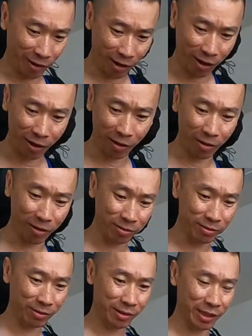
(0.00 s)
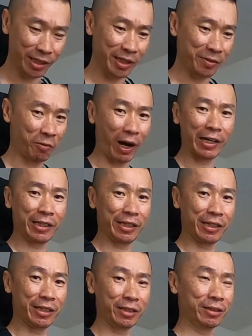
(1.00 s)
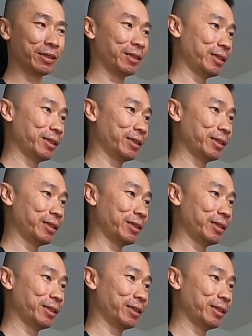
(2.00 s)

all hitting right here.